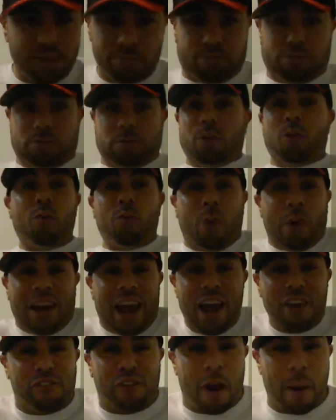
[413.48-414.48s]
so
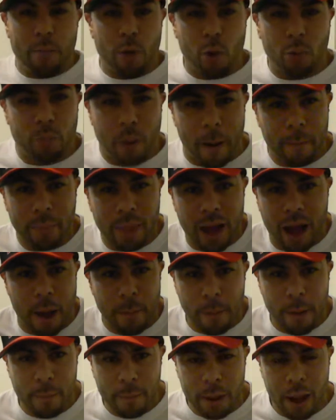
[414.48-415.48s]
whatever.
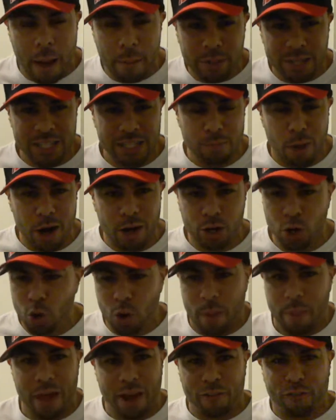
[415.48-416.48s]
I'm a smart
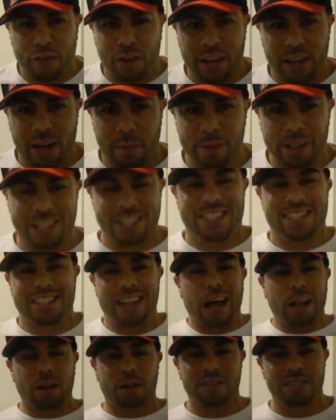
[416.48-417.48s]
dude. I'm not a freaking gonna be an
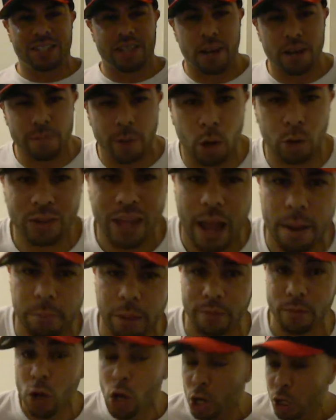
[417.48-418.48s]
installer of stairs my whole damn
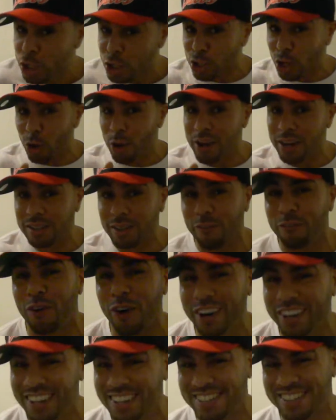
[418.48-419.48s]
life. So here's the
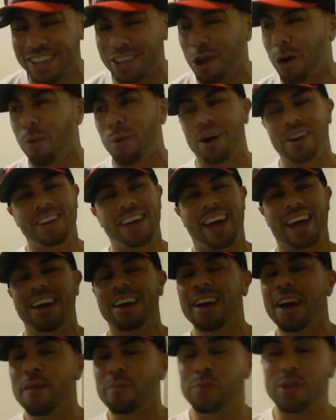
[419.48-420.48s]
funniest thing. Yo, one day,
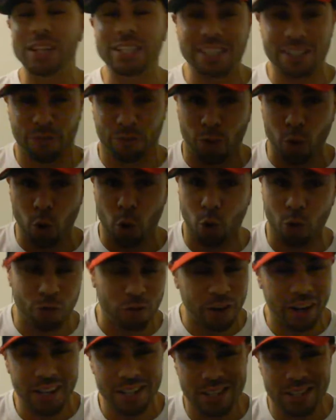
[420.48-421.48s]
this fool,
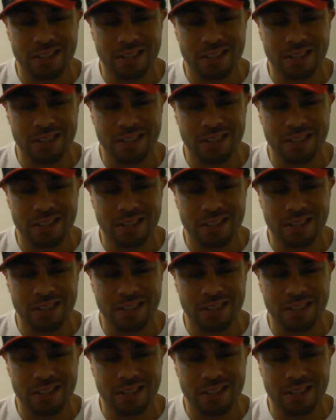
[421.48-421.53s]
freaking